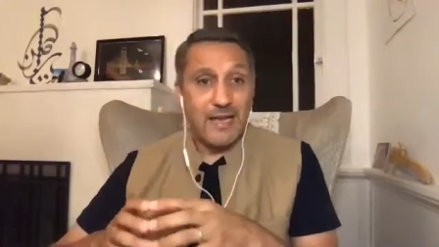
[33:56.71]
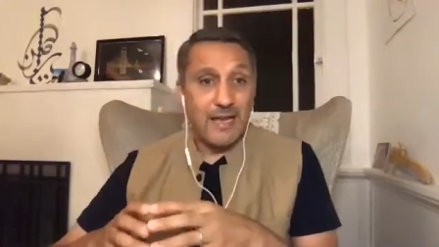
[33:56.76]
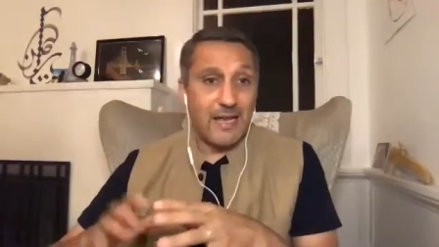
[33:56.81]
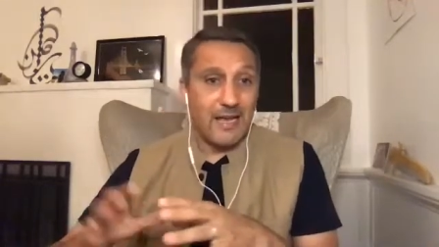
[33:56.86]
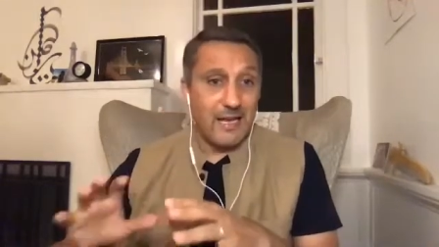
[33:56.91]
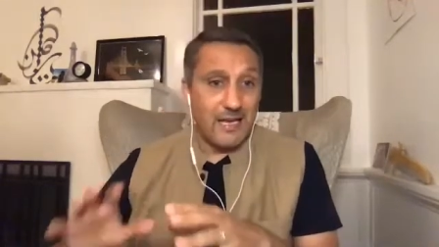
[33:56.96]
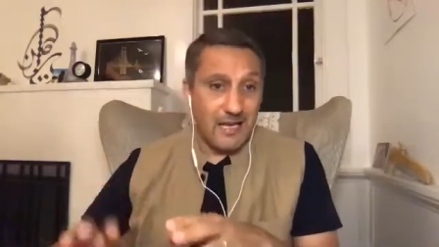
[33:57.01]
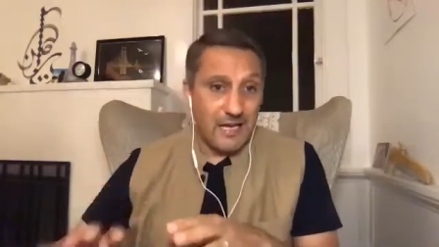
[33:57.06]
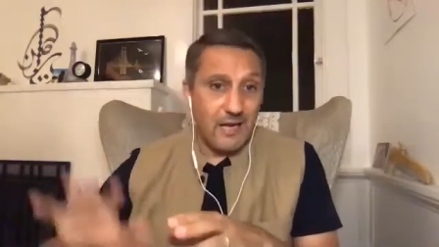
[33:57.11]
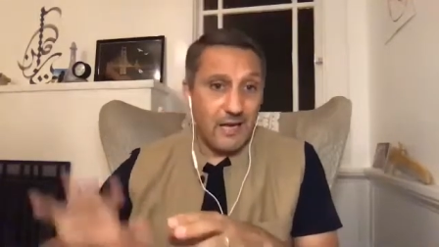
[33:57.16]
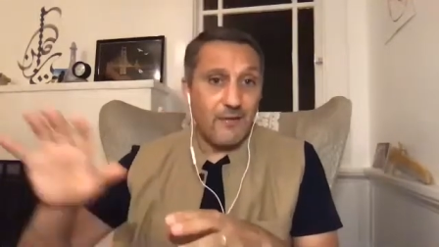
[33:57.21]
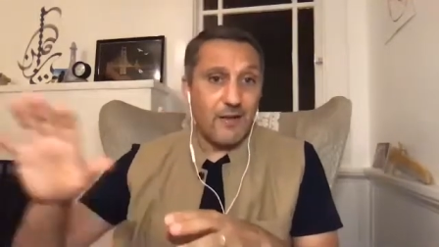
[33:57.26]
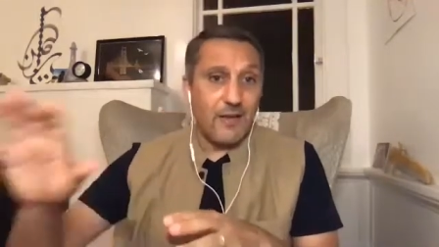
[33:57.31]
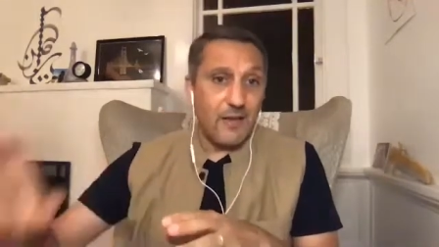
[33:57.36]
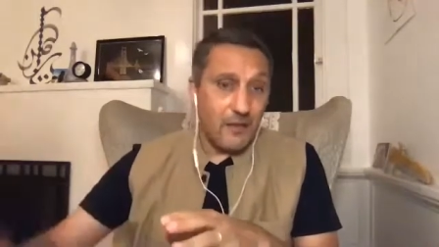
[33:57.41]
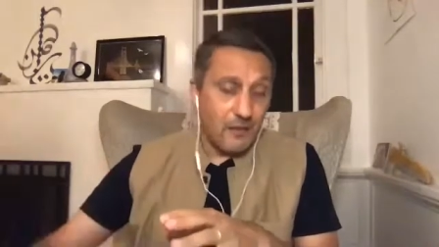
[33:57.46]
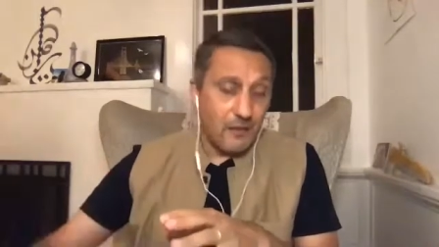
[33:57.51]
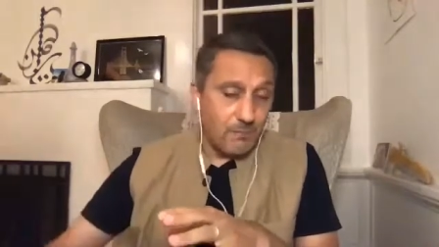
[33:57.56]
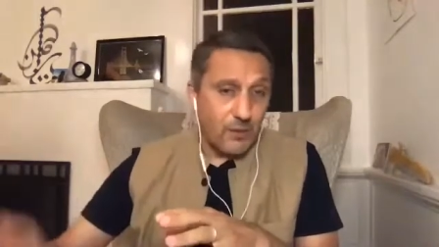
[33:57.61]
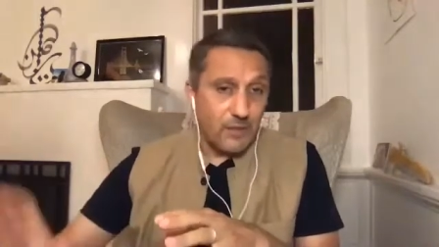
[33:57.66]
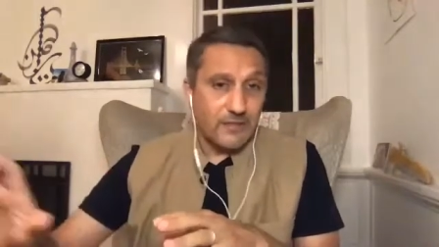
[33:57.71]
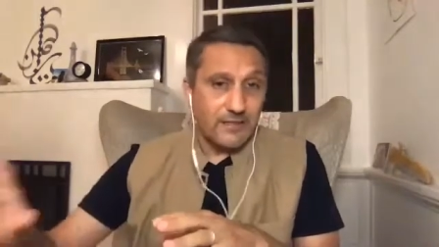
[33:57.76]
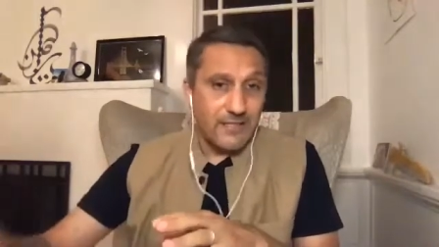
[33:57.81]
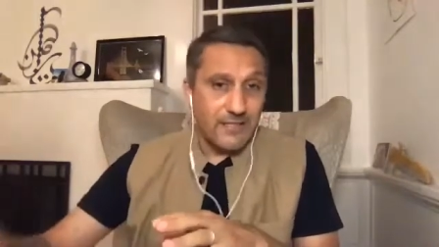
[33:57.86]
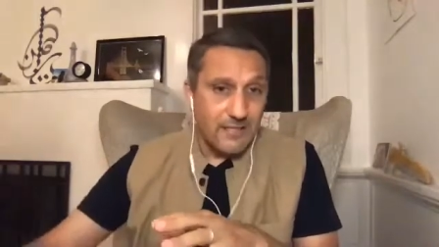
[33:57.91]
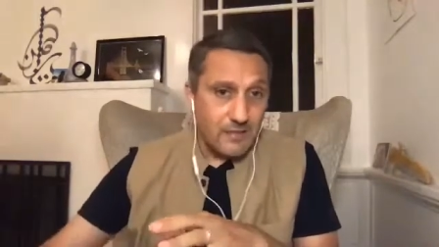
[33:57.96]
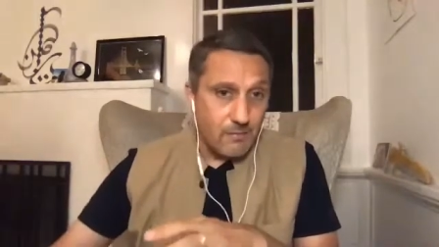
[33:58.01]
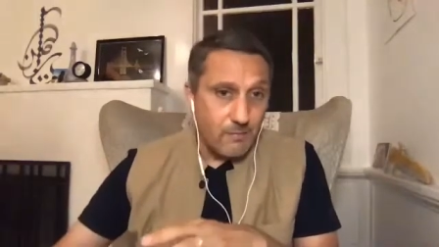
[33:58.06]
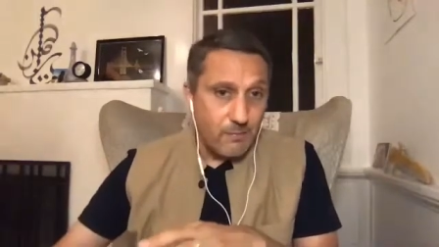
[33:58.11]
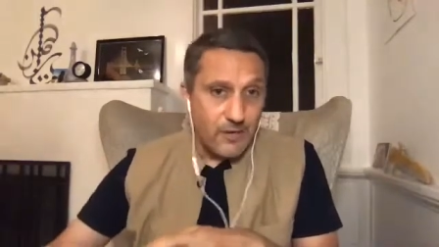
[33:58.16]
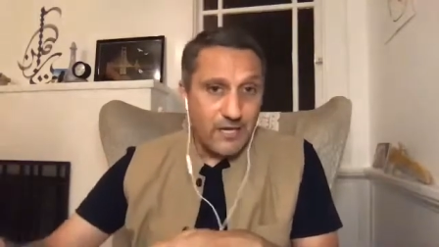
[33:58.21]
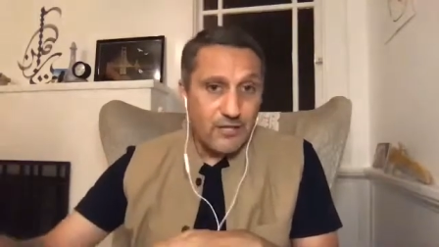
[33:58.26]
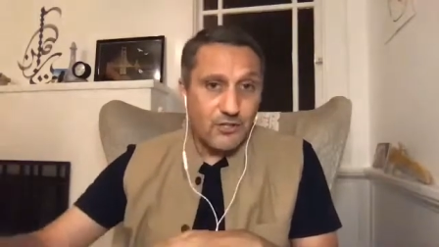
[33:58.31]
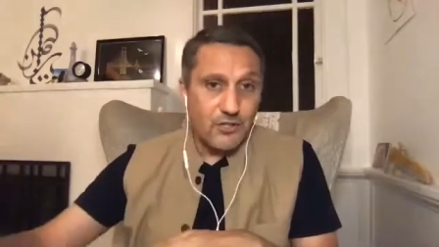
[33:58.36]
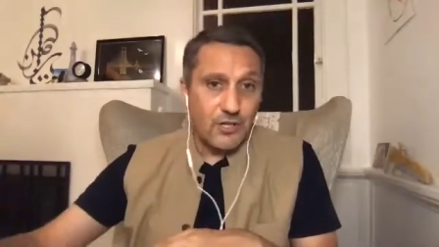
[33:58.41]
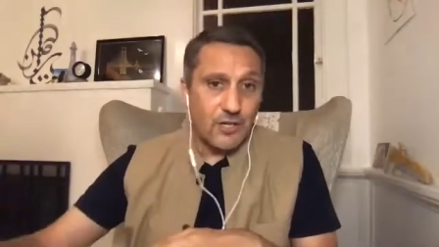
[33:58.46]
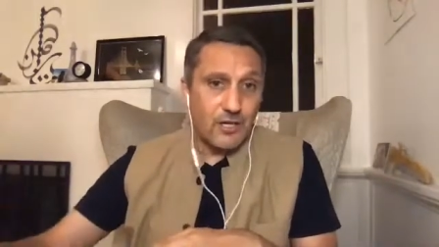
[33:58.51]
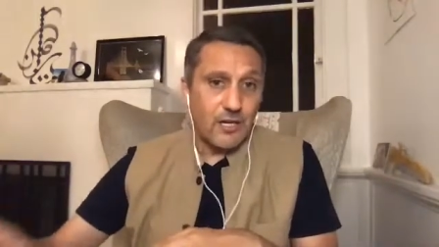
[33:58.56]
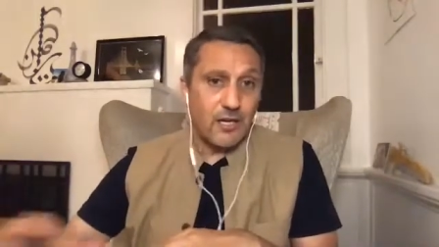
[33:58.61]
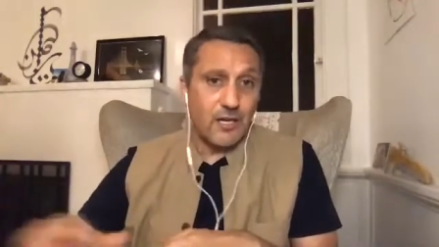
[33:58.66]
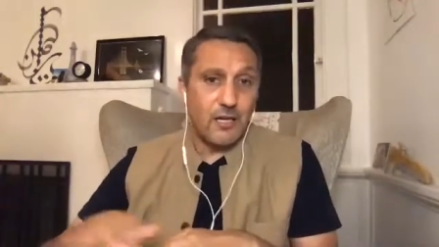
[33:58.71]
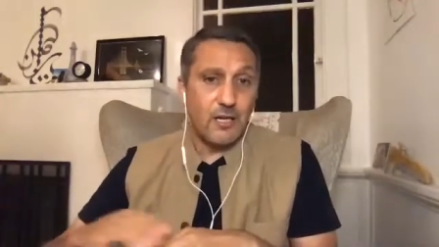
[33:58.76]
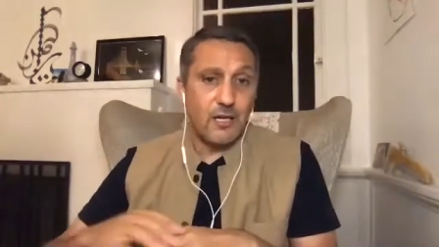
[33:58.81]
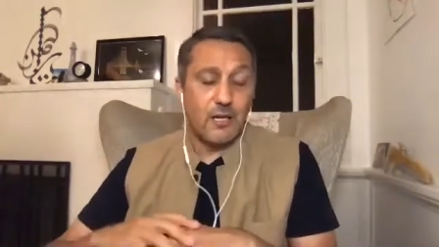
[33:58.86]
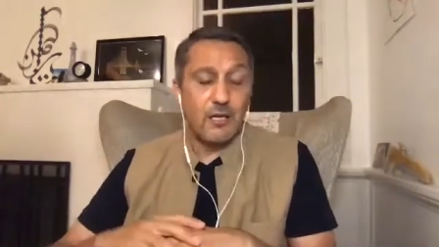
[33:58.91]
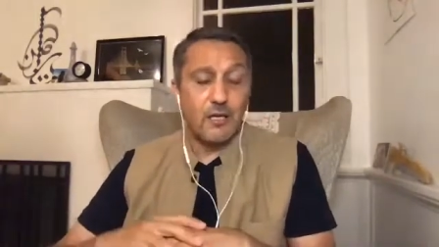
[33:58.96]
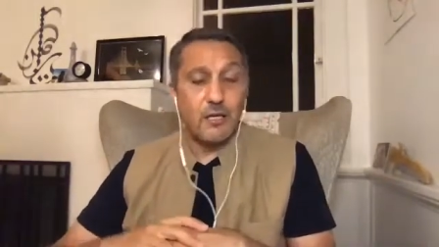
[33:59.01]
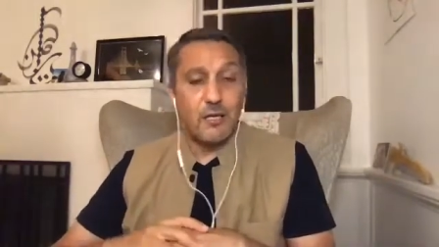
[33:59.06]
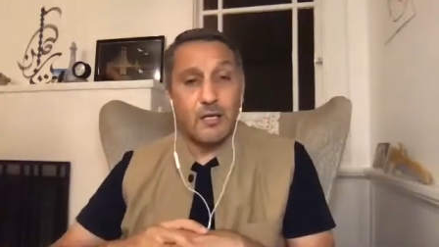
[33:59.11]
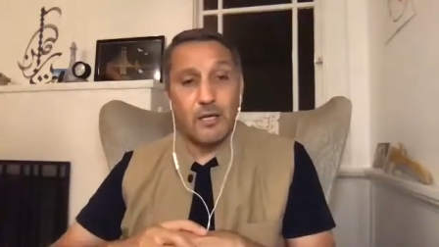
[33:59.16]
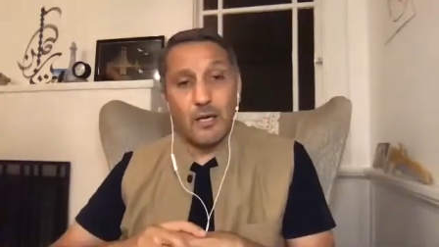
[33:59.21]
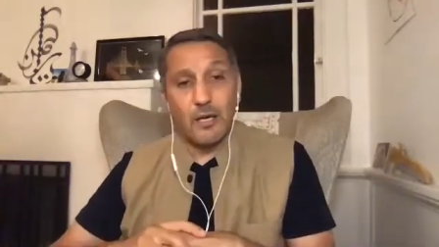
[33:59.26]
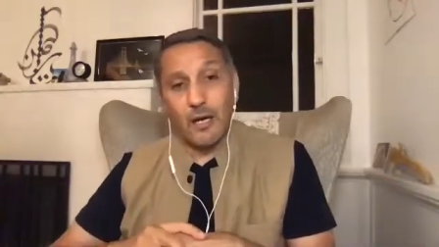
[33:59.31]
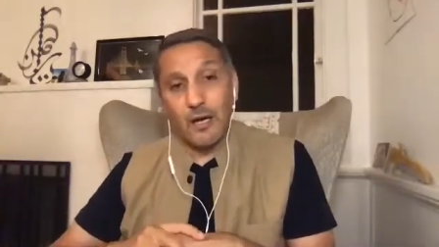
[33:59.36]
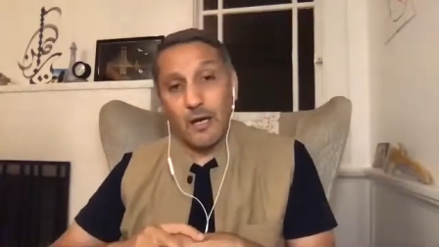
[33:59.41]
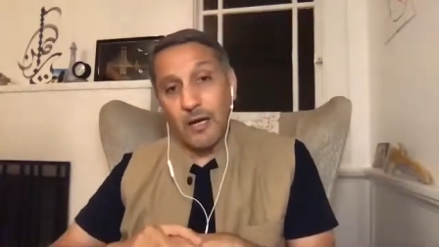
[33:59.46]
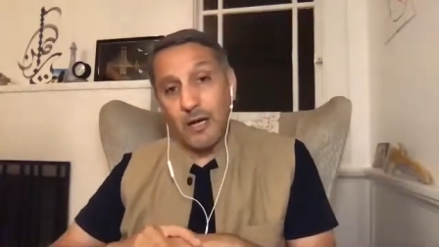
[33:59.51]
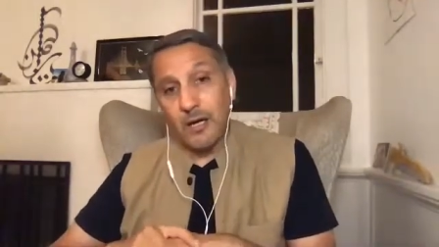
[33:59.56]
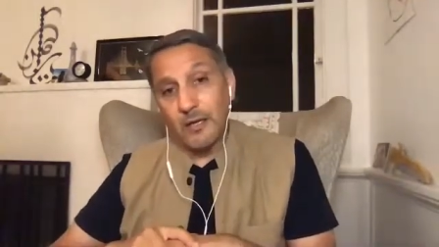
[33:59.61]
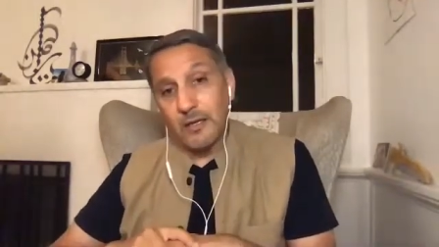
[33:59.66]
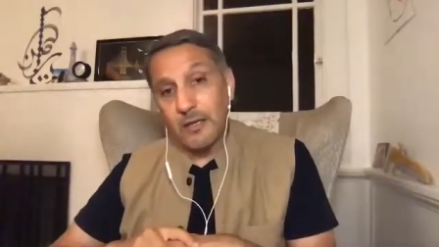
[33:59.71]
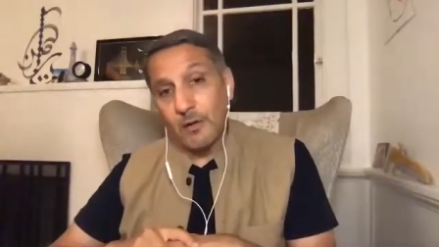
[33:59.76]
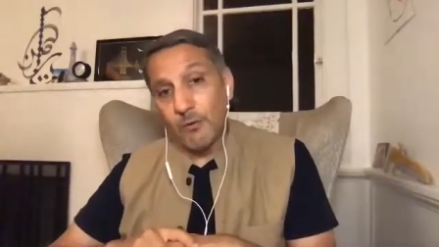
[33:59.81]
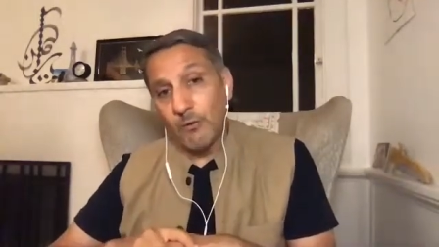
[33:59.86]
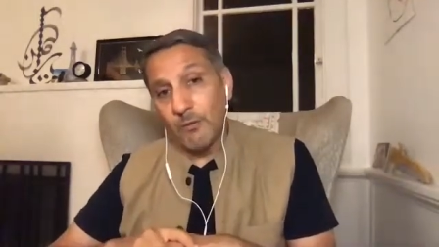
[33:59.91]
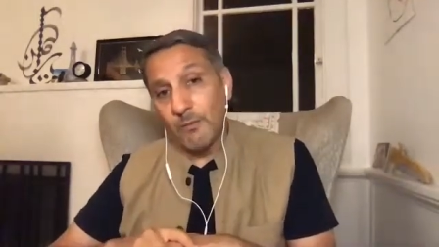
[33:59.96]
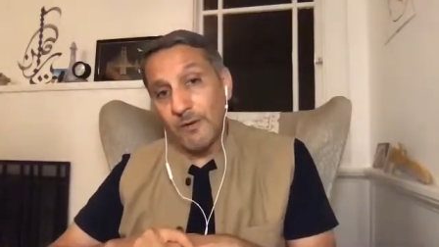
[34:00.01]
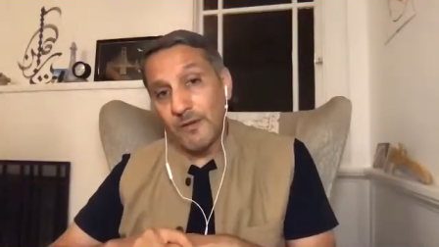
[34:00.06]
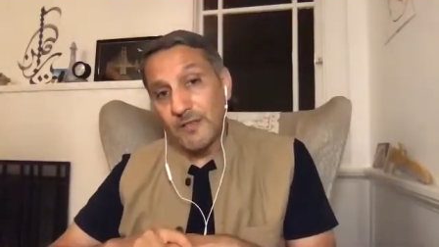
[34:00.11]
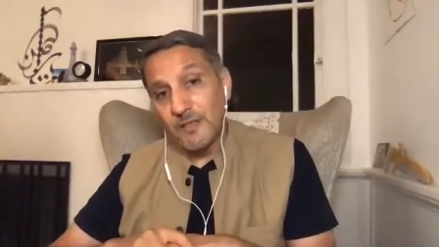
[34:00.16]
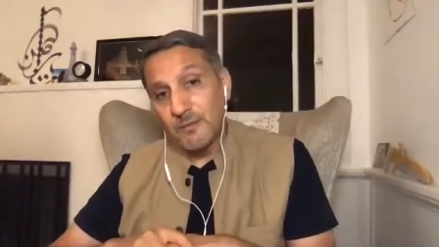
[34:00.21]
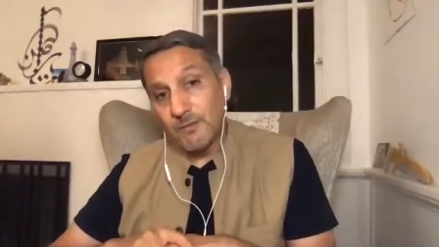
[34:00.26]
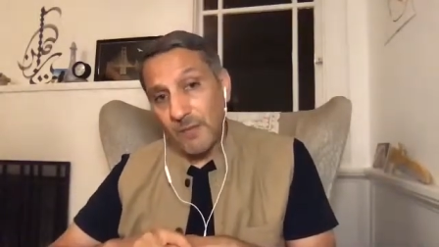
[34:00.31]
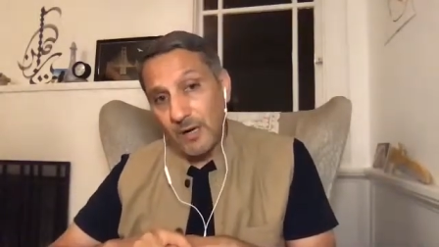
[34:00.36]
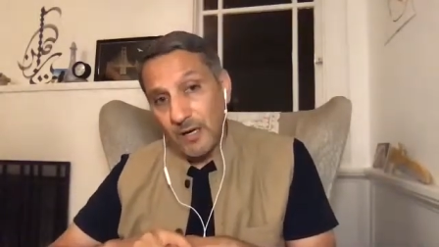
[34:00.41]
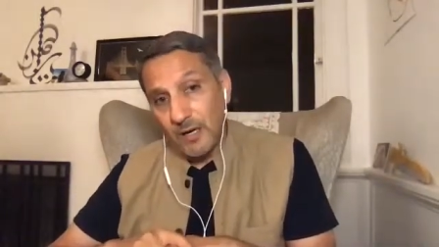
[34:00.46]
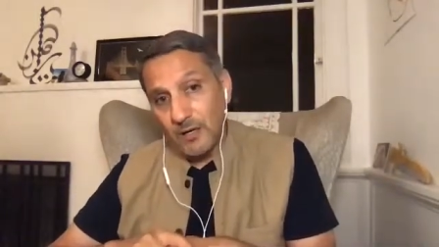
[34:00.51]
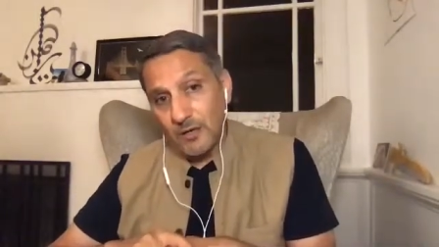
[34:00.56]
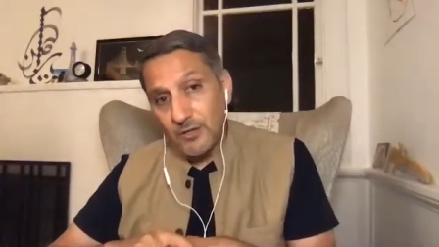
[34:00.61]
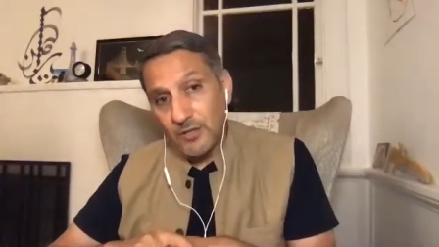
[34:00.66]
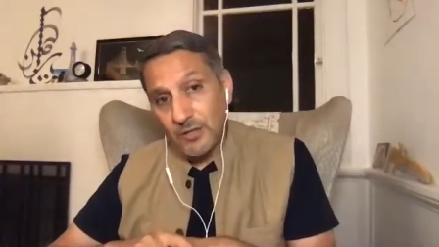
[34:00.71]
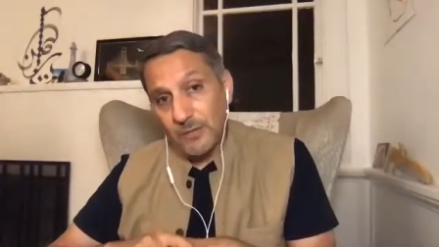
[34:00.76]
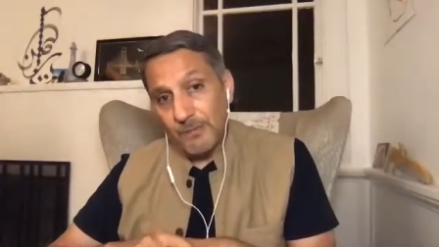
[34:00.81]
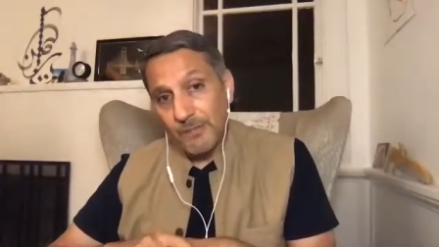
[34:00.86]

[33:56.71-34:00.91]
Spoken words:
And even her participation in the Women's March